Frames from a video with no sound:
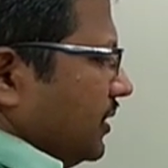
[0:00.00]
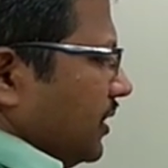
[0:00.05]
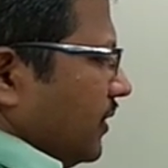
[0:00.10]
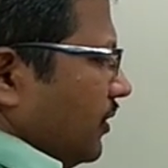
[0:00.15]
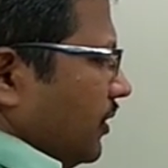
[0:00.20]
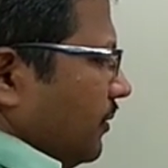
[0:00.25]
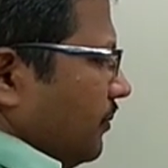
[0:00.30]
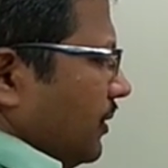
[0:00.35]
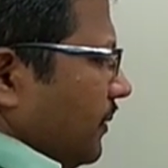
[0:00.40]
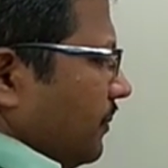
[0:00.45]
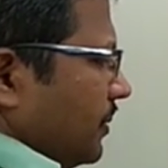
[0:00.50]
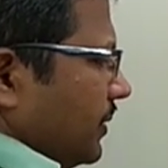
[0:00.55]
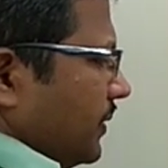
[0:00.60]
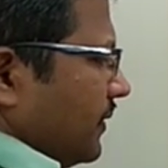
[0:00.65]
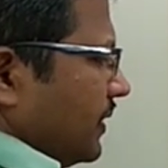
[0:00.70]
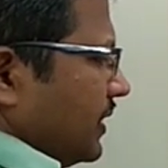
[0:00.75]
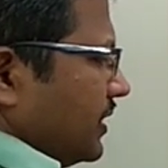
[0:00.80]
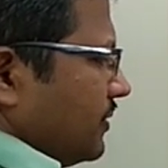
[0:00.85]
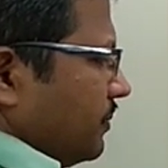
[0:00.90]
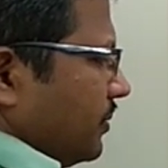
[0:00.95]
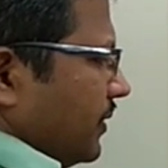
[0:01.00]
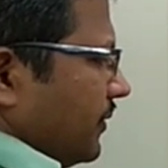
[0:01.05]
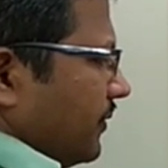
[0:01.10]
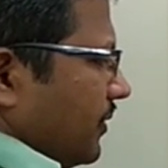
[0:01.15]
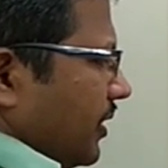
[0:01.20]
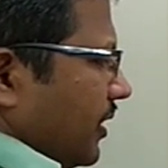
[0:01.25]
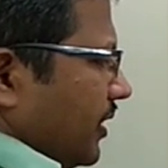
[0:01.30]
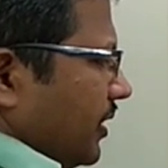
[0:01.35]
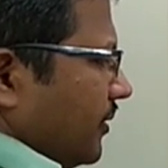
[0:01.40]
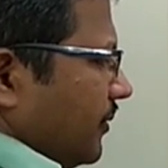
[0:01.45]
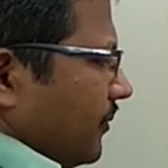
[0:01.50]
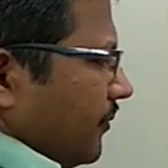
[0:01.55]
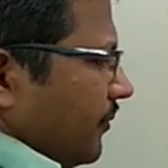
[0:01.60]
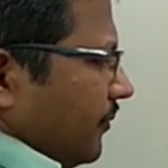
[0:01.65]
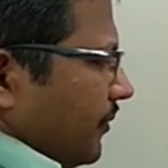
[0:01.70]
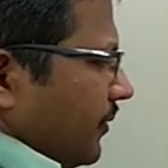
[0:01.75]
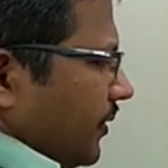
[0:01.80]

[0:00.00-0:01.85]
there will be plus H plus, right?